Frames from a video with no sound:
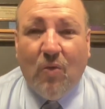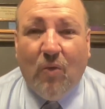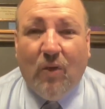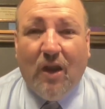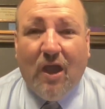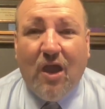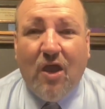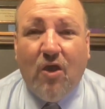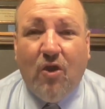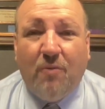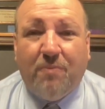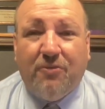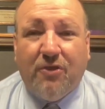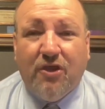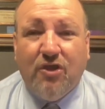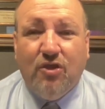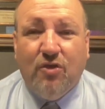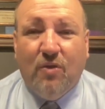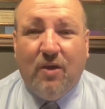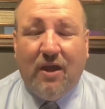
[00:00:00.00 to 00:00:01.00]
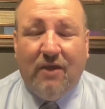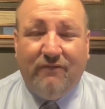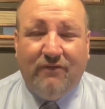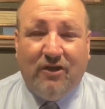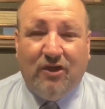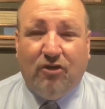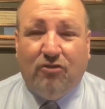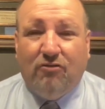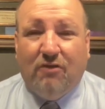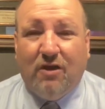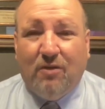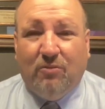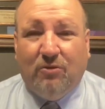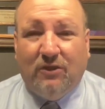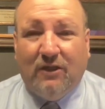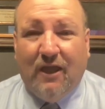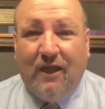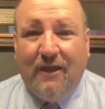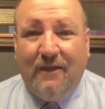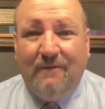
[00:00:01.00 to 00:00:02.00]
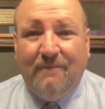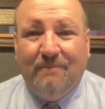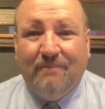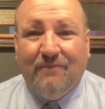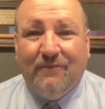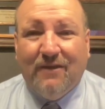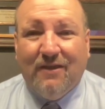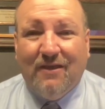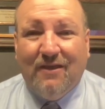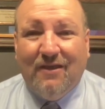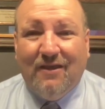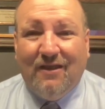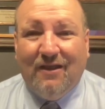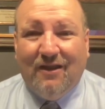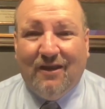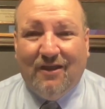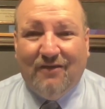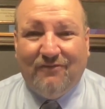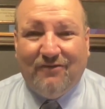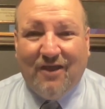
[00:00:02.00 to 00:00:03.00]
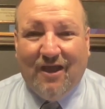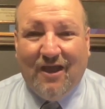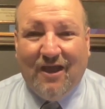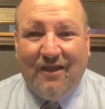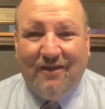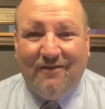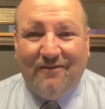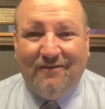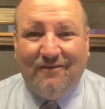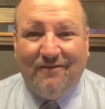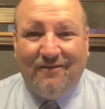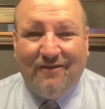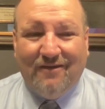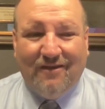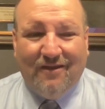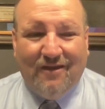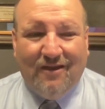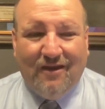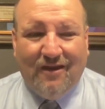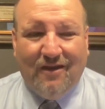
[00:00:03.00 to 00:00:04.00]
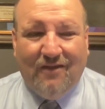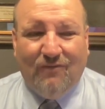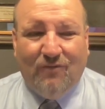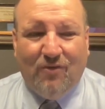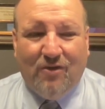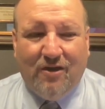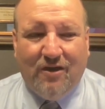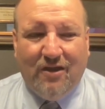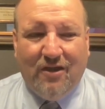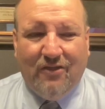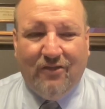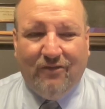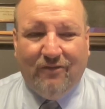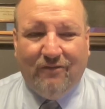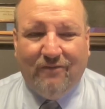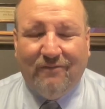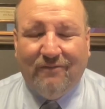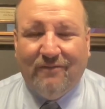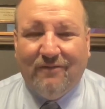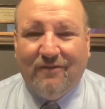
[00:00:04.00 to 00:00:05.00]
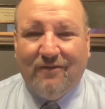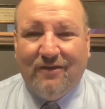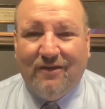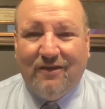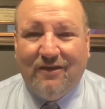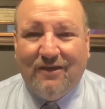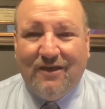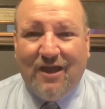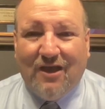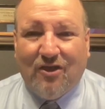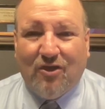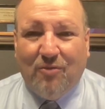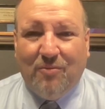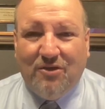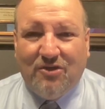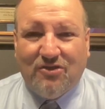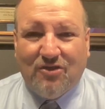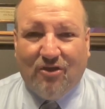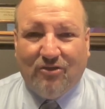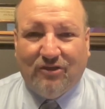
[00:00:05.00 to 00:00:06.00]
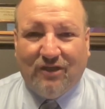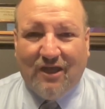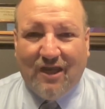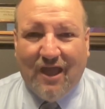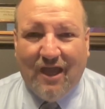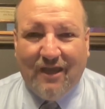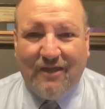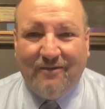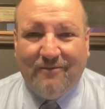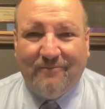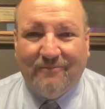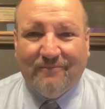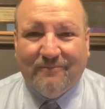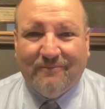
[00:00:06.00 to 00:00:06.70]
Well, I hope that you have an incredible day. Love God. Love one another. Now go be salt and light.